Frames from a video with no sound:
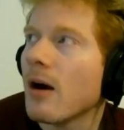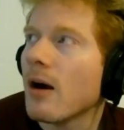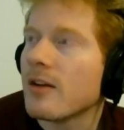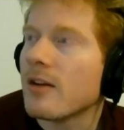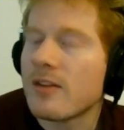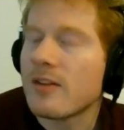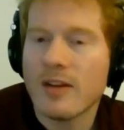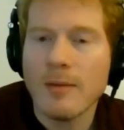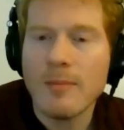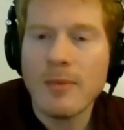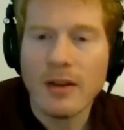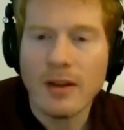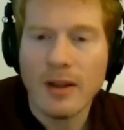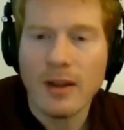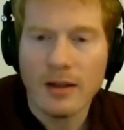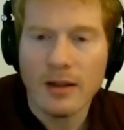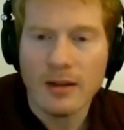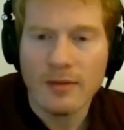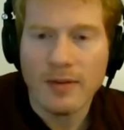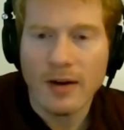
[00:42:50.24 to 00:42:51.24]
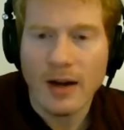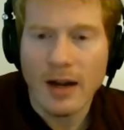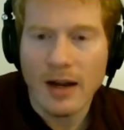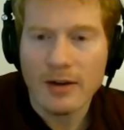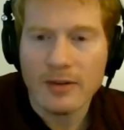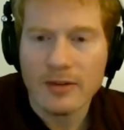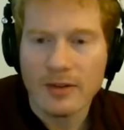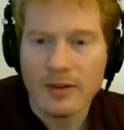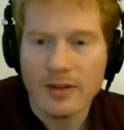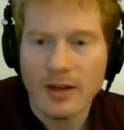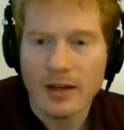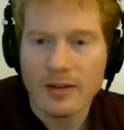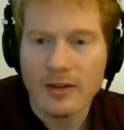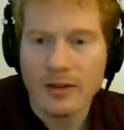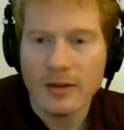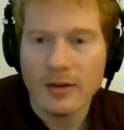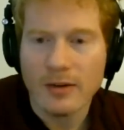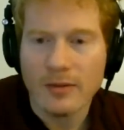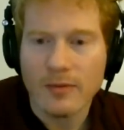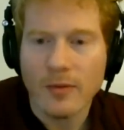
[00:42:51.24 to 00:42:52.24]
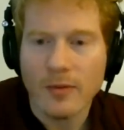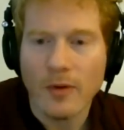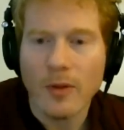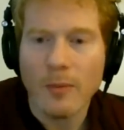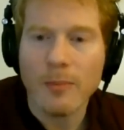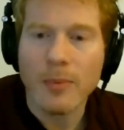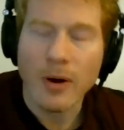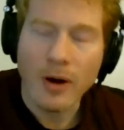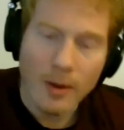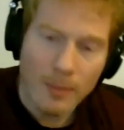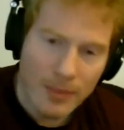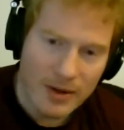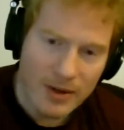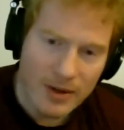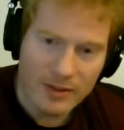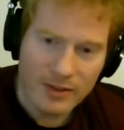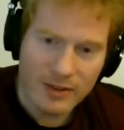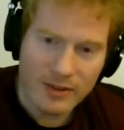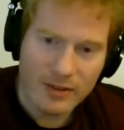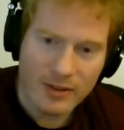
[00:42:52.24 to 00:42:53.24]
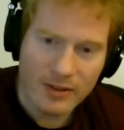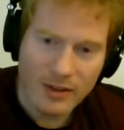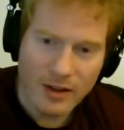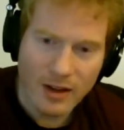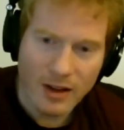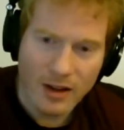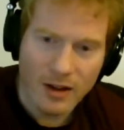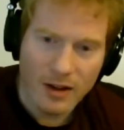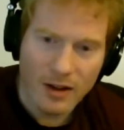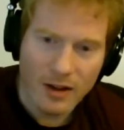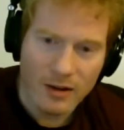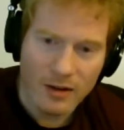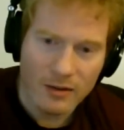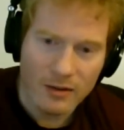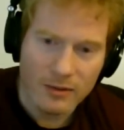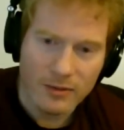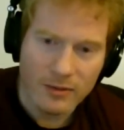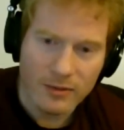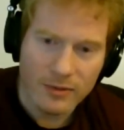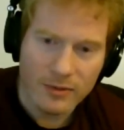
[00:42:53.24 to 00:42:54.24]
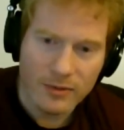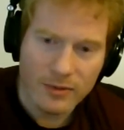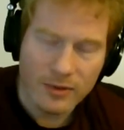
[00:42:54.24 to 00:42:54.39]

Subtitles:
stimulating the financial sector for the purpose of